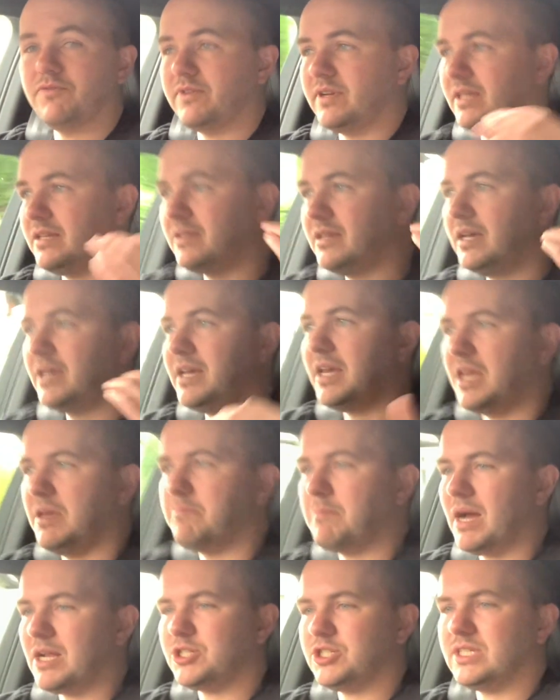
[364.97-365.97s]
and it
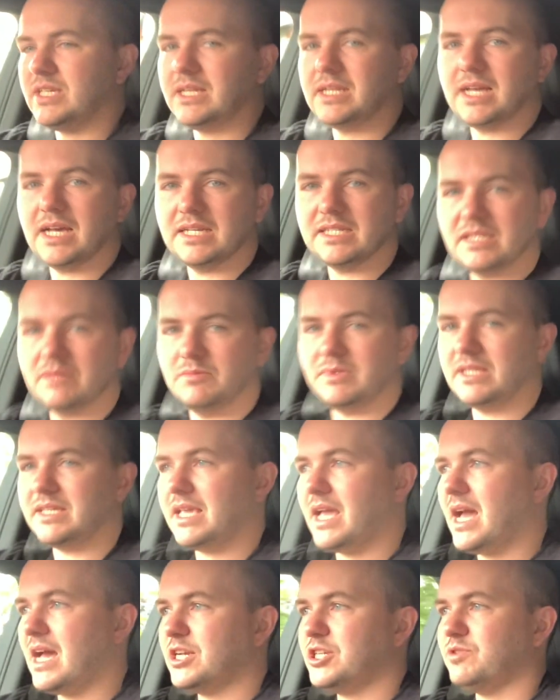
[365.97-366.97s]
matches in nicely with the
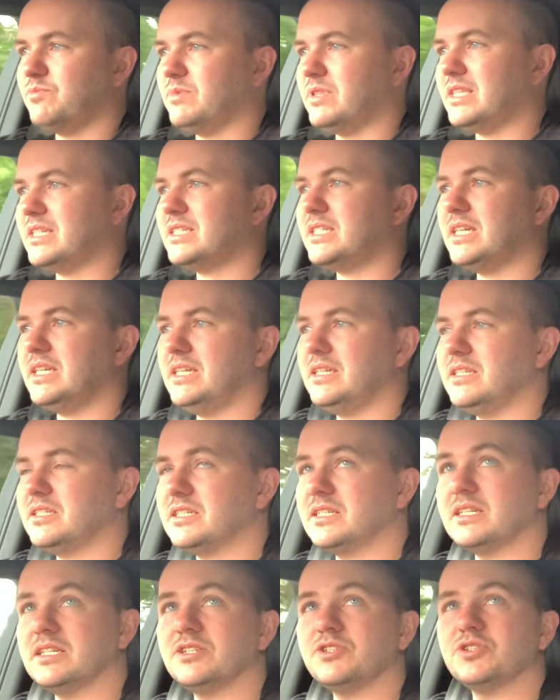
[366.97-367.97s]
dash and with the seats,
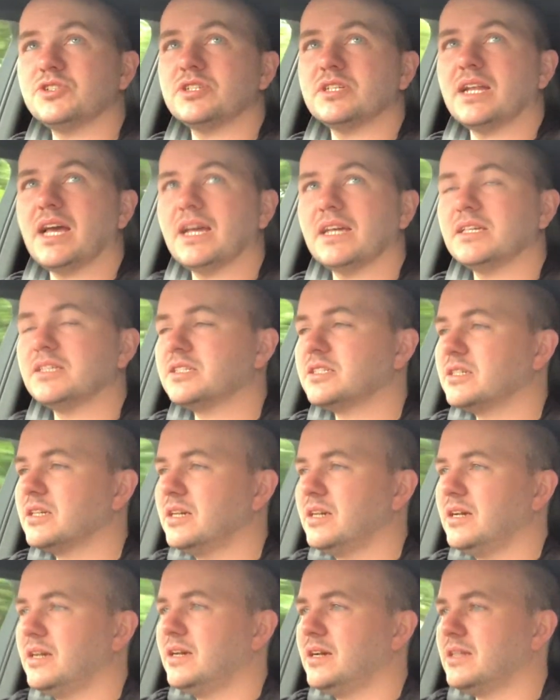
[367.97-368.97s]
and it's just a nice
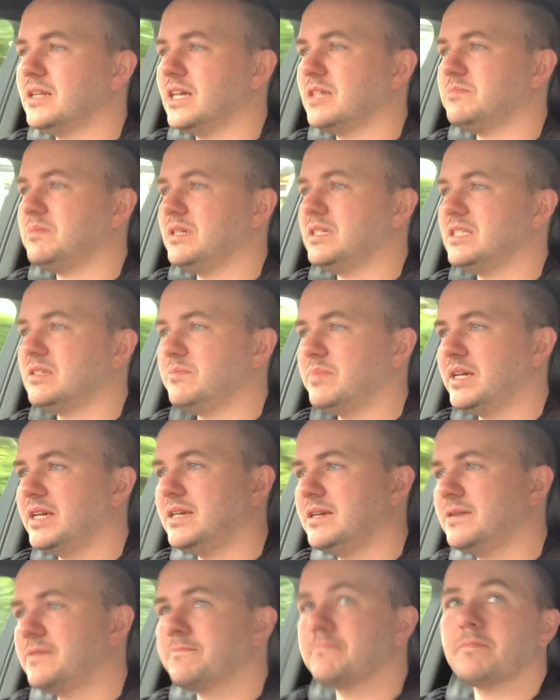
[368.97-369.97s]
place to be.
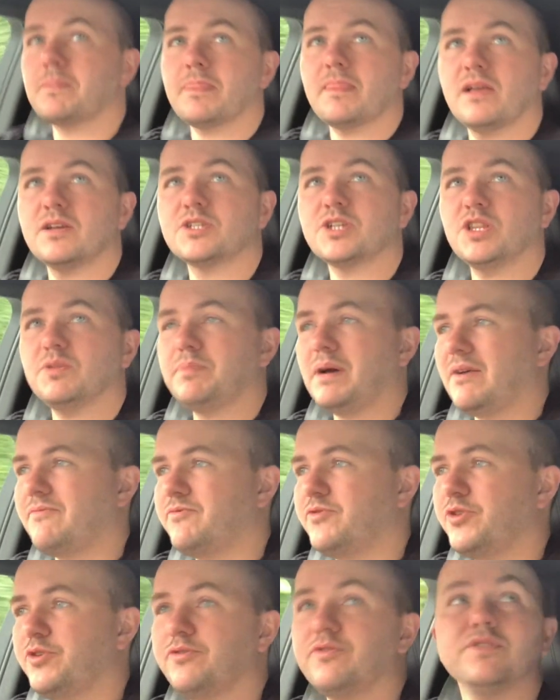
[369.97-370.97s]
It's got the pan
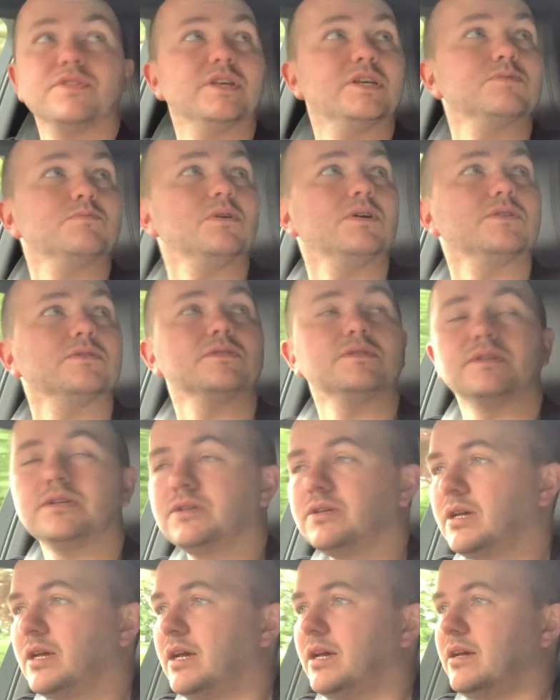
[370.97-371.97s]
roof on this one.
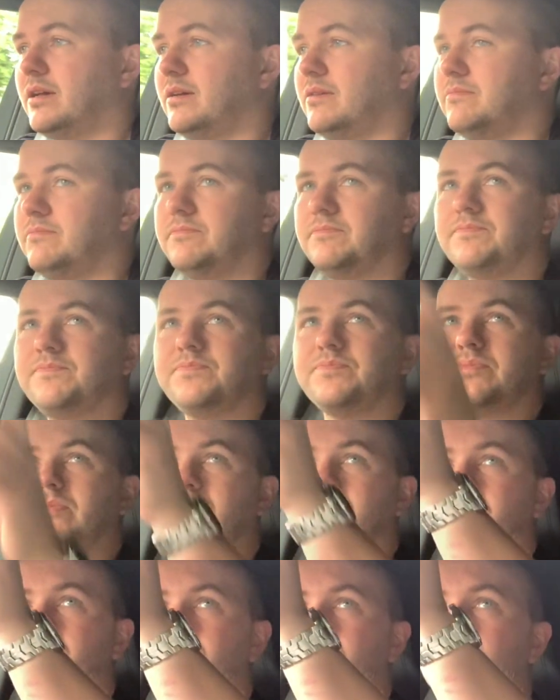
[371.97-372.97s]

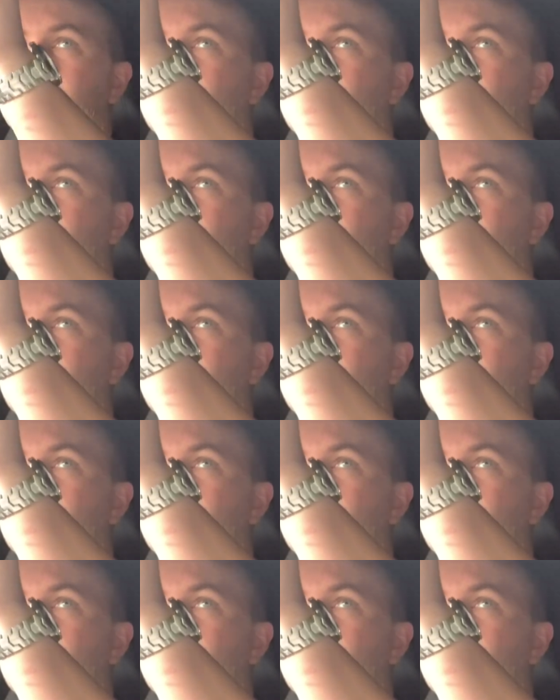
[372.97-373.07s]
Just